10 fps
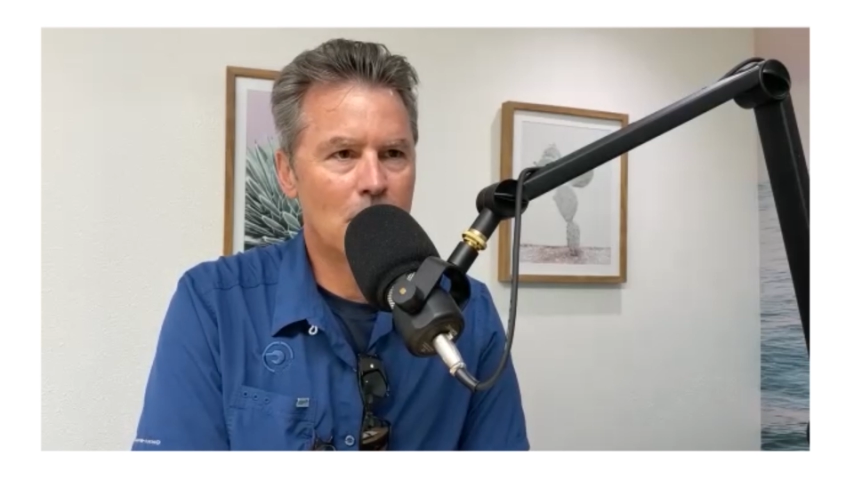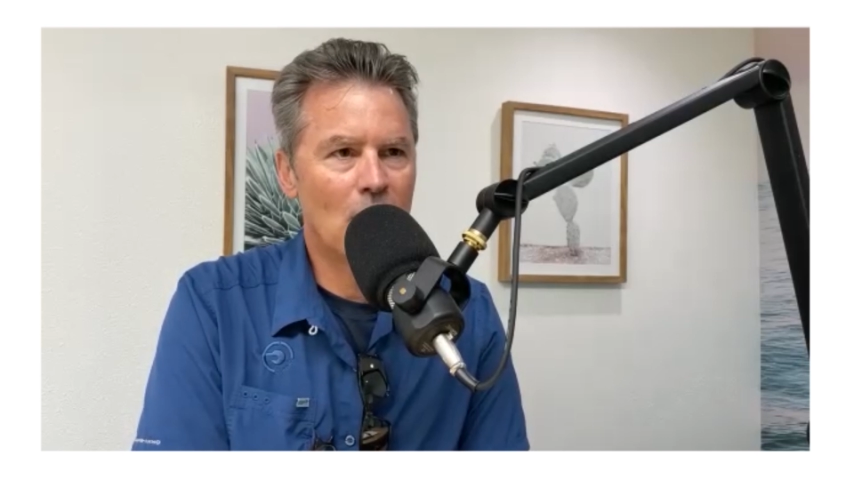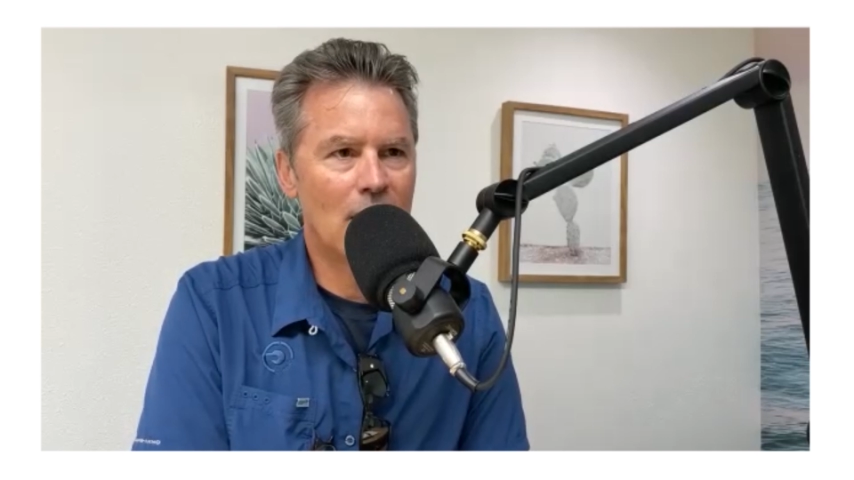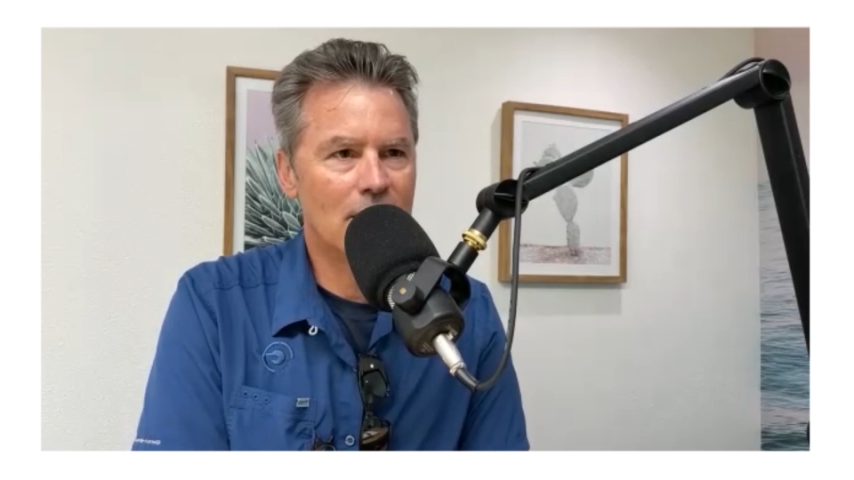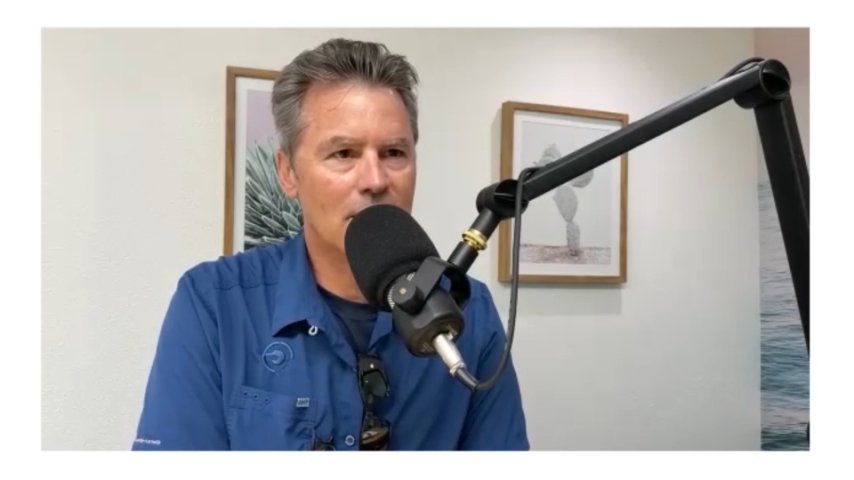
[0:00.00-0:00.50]

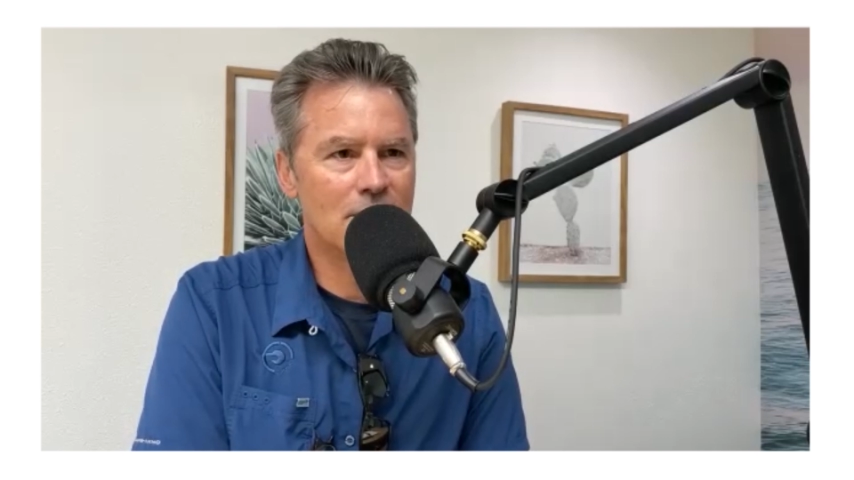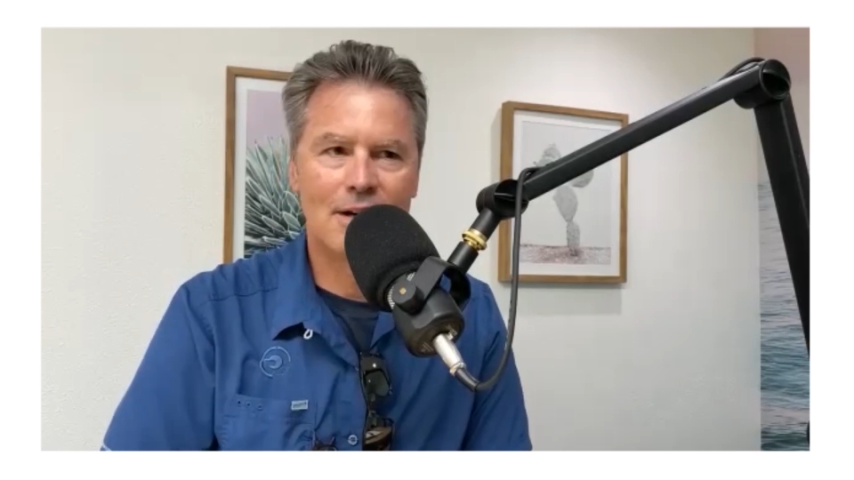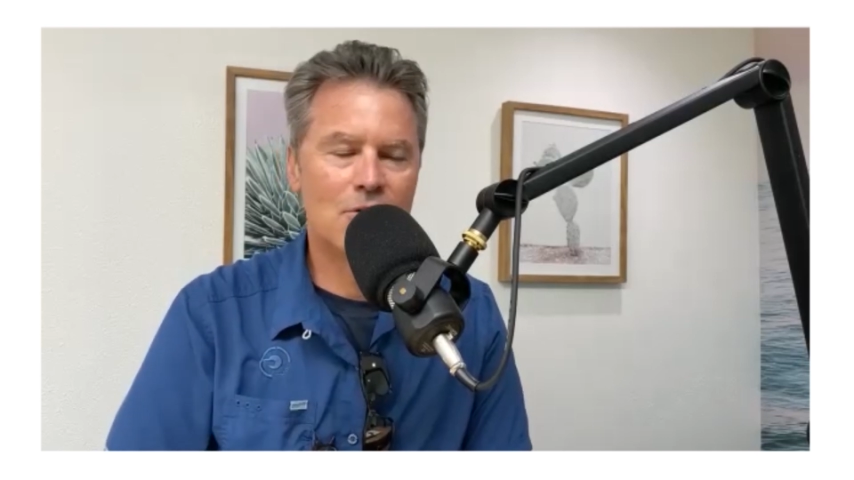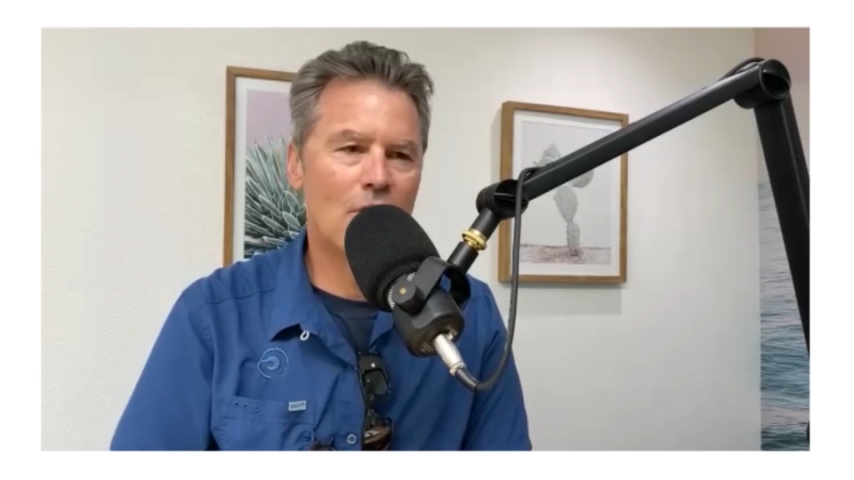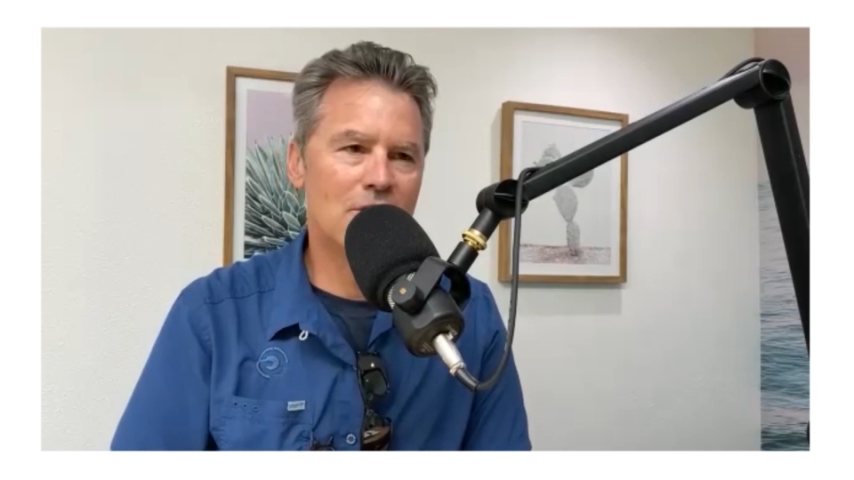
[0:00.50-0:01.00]
products
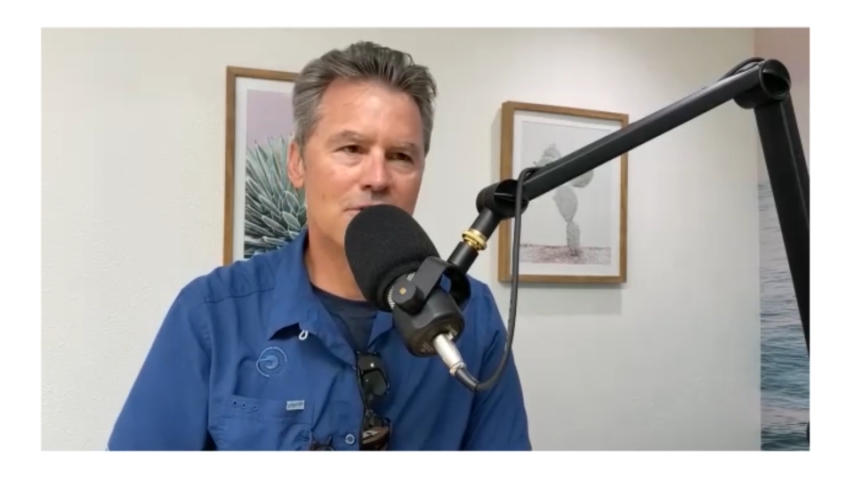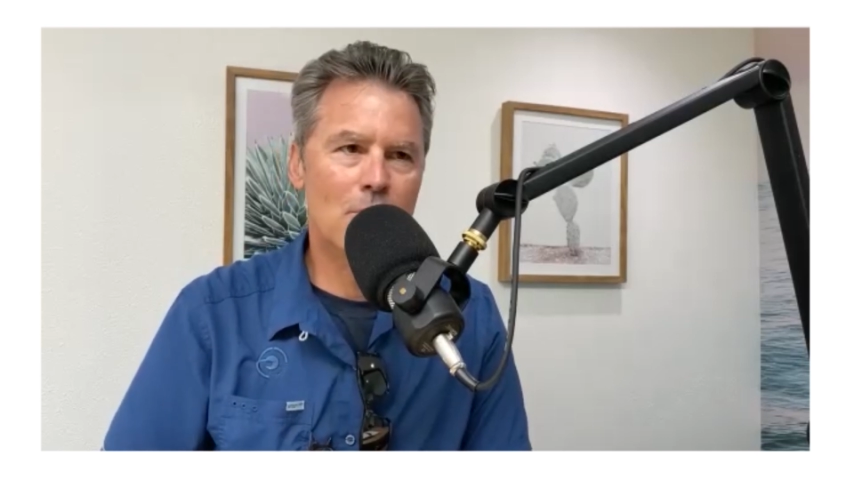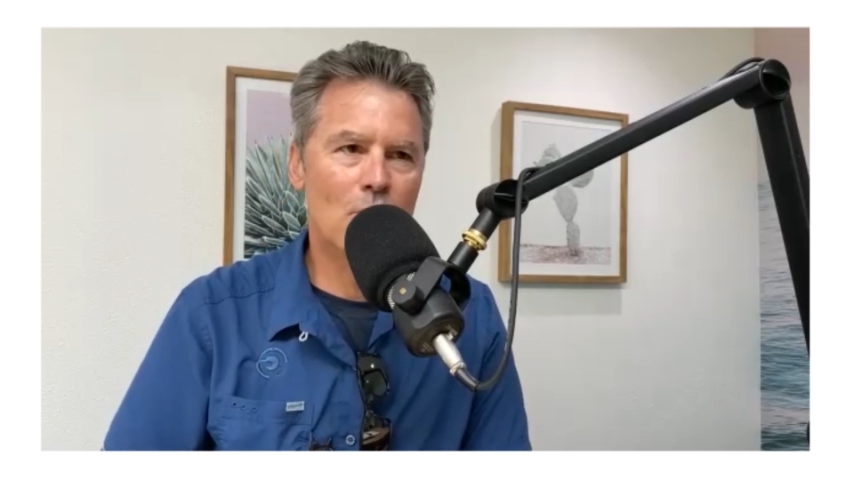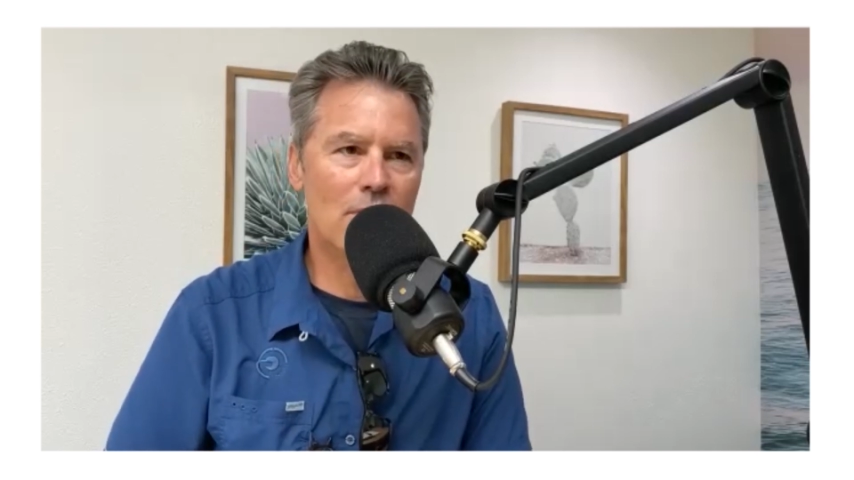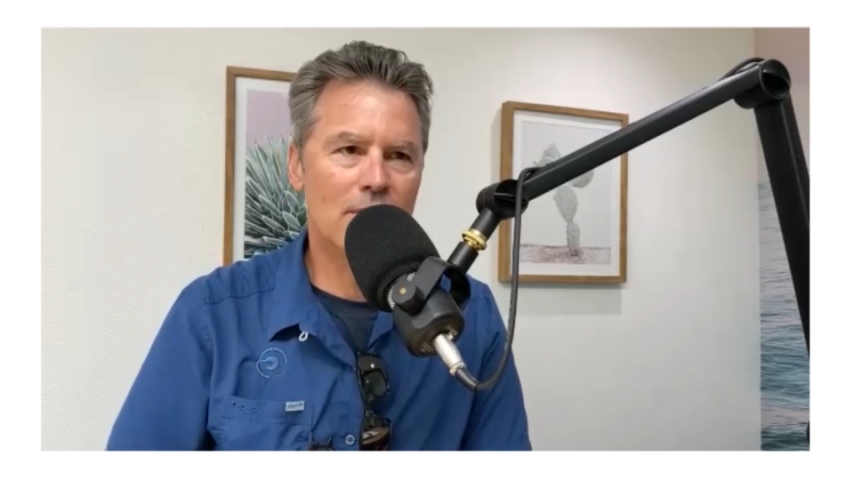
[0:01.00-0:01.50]
across the
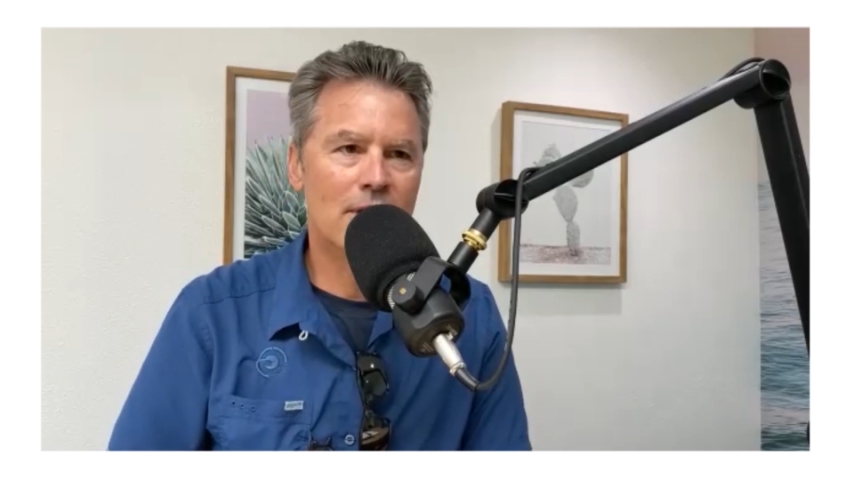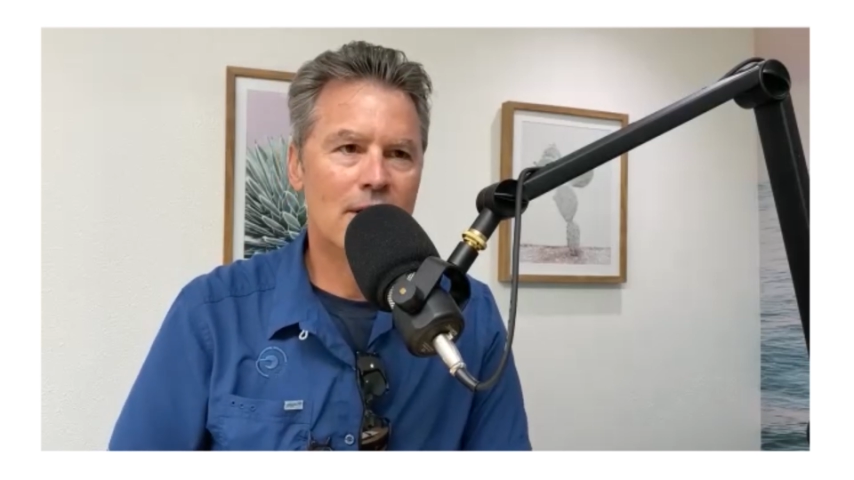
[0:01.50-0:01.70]
board.